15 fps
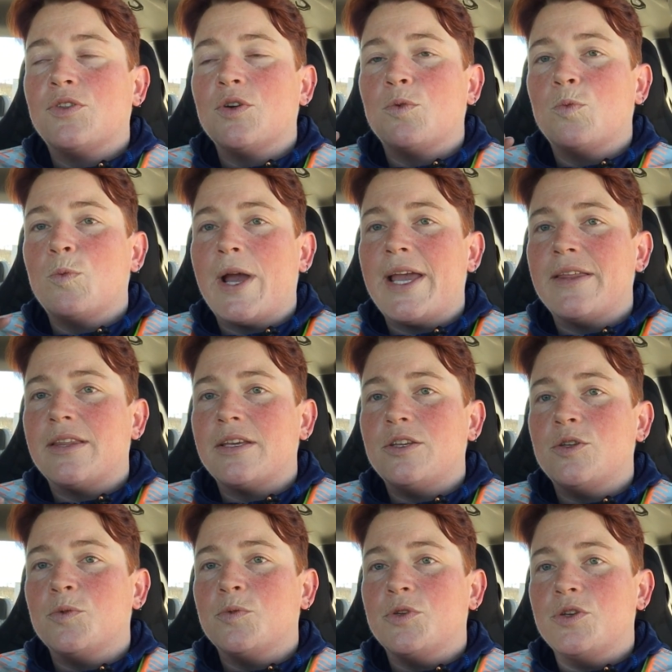the way
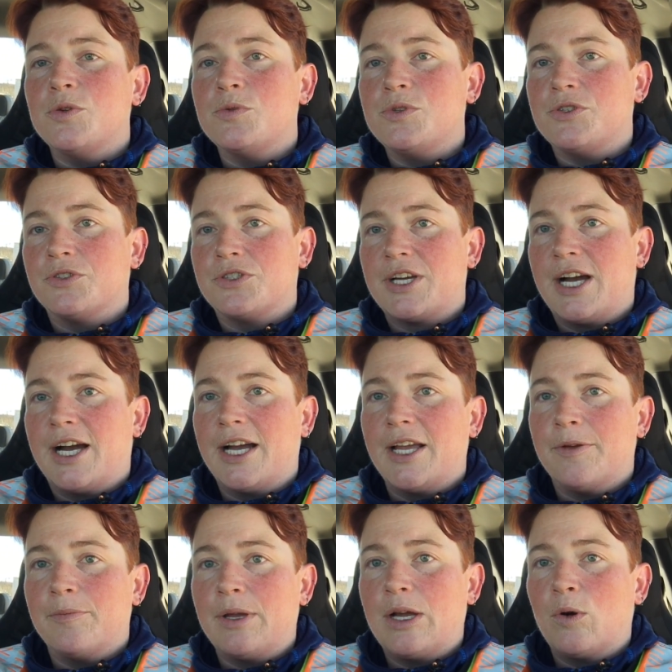that you use your
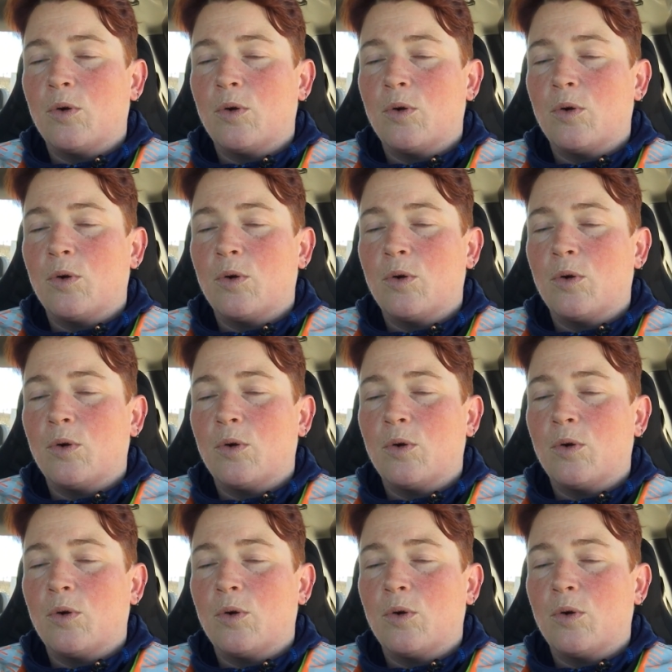time